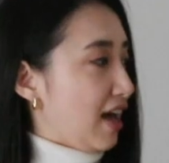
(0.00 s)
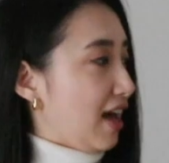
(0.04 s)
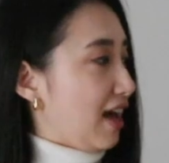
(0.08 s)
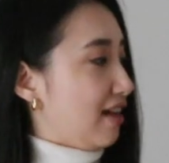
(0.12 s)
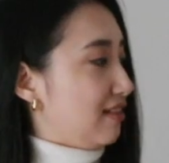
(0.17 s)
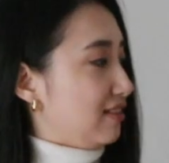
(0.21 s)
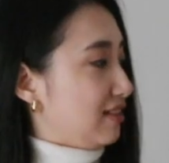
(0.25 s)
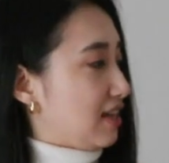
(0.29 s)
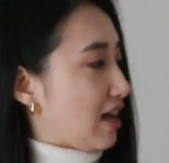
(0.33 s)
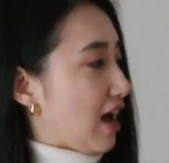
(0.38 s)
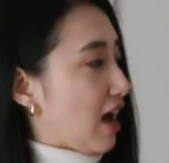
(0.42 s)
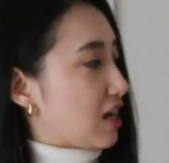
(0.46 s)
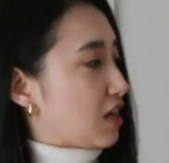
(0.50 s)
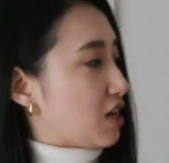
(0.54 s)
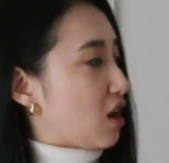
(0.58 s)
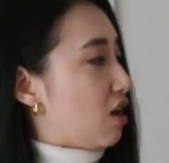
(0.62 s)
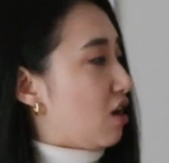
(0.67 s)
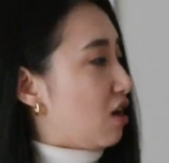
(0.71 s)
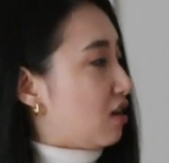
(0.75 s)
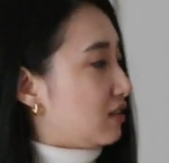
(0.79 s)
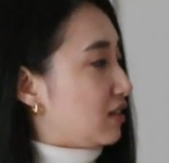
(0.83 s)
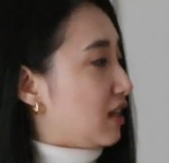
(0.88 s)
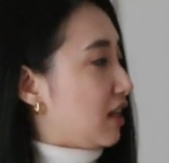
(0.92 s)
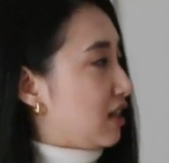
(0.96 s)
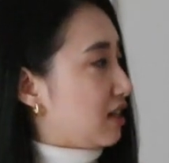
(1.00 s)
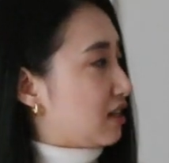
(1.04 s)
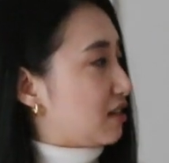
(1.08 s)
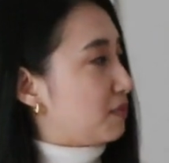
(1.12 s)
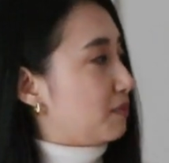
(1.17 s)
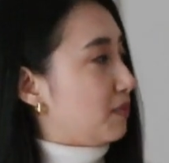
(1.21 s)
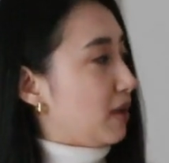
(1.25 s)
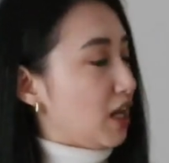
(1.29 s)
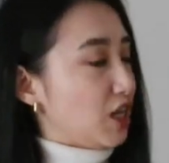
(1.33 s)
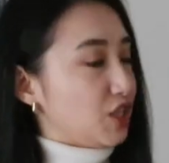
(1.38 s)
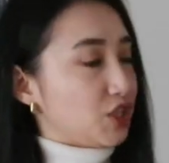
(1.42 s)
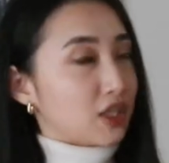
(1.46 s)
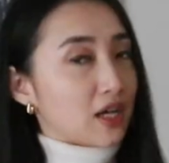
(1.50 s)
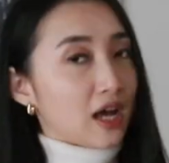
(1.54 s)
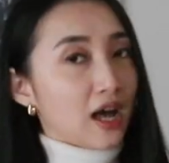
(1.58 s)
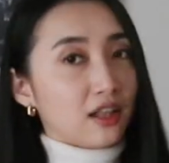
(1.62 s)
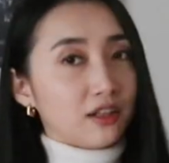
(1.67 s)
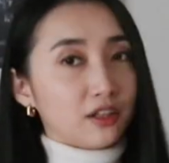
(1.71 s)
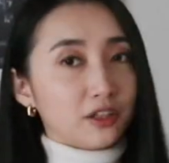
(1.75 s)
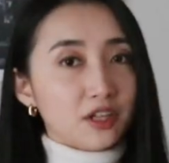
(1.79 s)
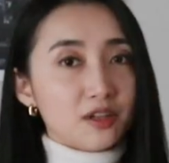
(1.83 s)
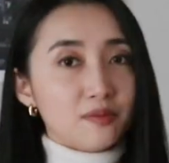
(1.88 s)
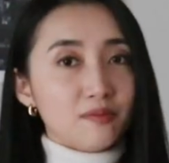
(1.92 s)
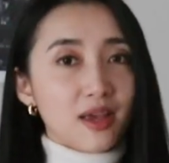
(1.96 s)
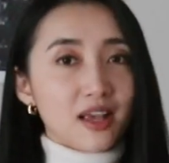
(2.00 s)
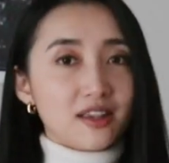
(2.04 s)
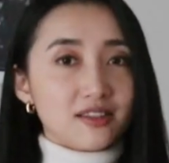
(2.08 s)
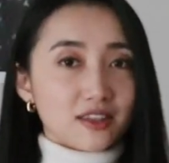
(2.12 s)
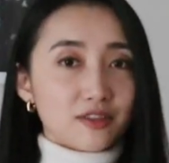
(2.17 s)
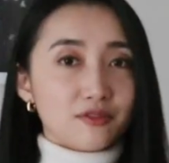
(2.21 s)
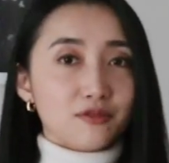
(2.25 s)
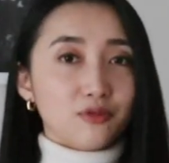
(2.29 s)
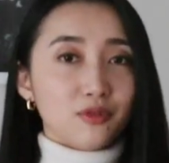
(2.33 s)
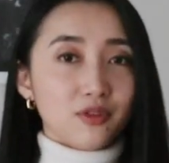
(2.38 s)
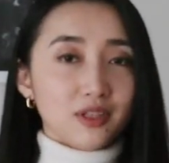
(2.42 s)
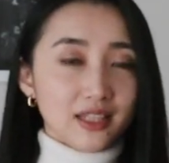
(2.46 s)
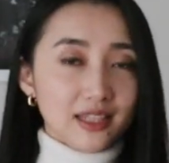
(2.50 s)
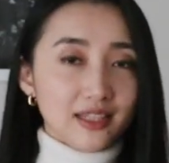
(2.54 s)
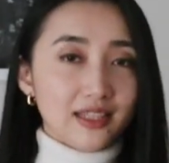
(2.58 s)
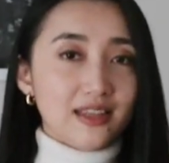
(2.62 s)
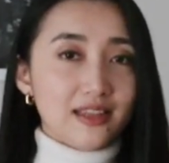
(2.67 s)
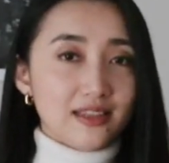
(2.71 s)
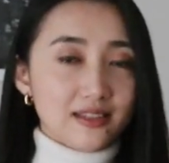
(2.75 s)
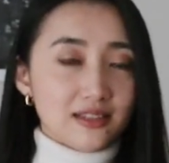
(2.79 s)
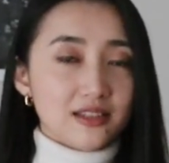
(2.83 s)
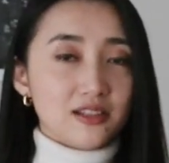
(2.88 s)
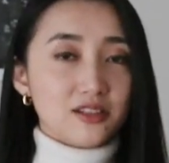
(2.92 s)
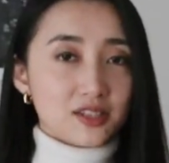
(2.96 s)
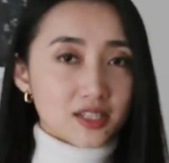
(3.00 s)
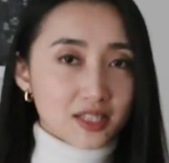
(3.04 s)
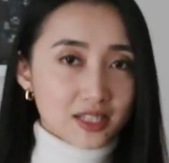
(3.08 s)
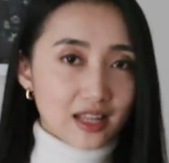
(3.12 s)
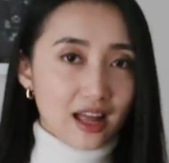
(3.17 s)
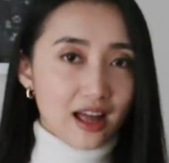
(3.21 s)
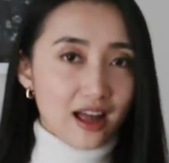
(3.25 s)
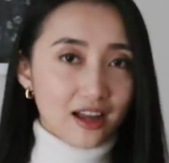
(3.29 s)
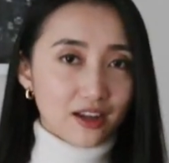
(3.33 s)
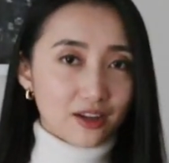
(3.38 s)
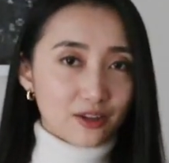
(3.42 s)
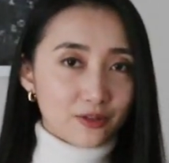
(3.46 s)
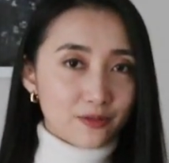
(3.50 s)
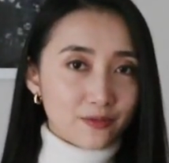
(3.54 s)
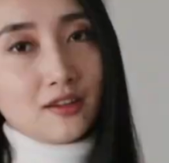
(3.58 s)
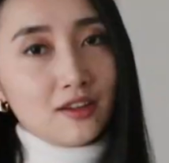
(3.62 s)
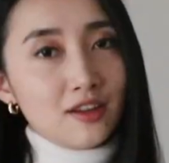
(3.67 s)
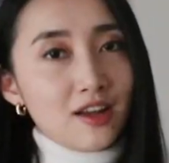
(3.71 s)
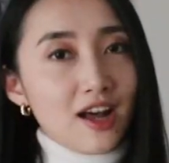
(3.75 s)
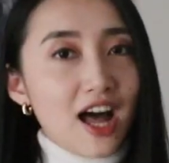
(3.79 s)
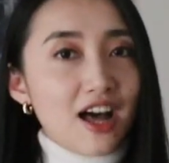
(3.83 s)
and the iconic beige color makes it really easy to style.